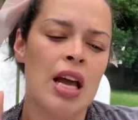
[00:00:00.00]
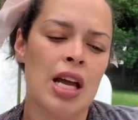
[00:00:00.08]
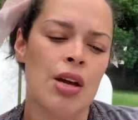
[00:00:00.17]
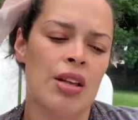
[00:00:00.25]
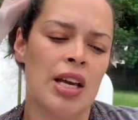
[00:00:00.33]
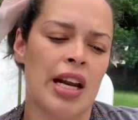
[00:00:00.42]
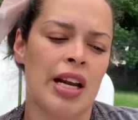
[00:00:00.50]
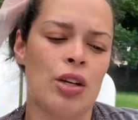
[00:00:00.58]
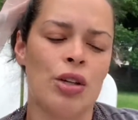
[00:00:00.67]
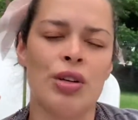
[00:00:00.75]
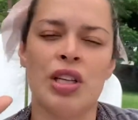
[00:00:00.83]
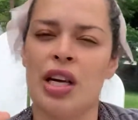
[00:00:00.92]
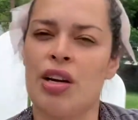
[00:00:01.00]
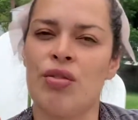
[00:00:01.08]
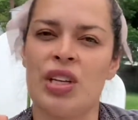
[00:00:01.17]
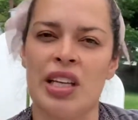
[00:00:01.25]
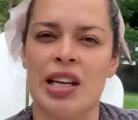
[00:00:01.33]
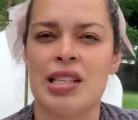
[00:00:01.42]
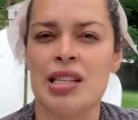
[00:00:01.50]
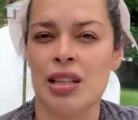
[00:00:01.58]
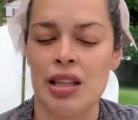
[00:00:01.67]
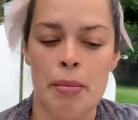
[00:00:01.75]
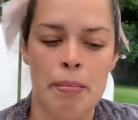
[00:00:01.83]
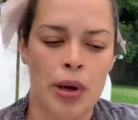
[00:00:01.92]
It included like a really nice
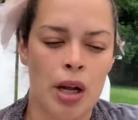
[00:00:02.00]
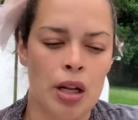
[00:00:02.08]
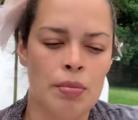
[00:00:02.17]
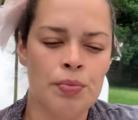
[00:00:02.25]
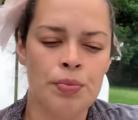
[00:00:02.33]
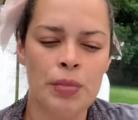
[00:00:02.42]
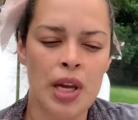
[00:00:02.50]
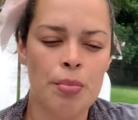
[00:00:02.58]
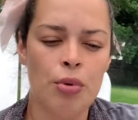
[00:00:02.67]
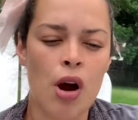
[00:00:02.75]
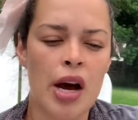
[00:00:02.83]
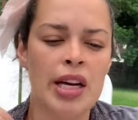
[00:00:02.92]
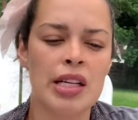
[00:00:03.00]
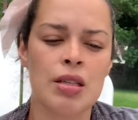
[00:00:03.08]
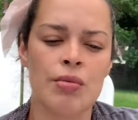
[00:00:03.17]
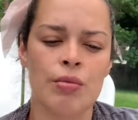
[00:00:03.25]
lip balm like product,